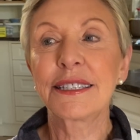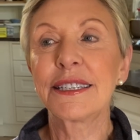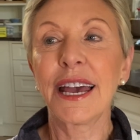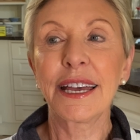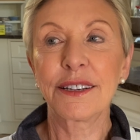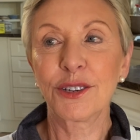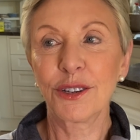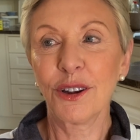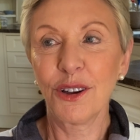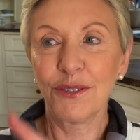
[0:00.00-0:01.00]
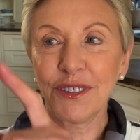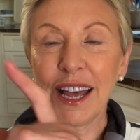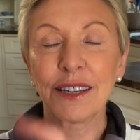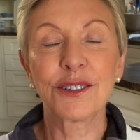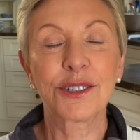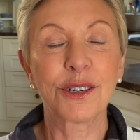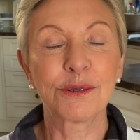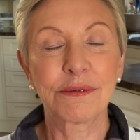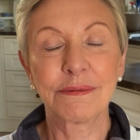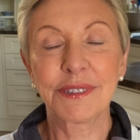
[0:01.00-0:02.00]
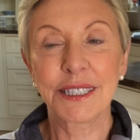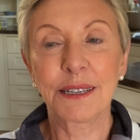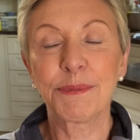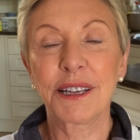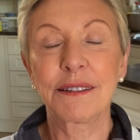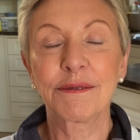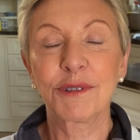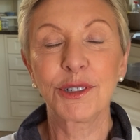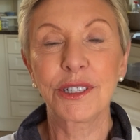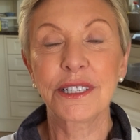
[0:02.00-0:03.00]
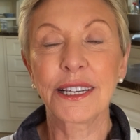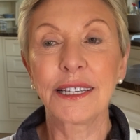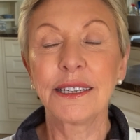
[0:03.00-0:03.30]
instead of that, so this will be good to see.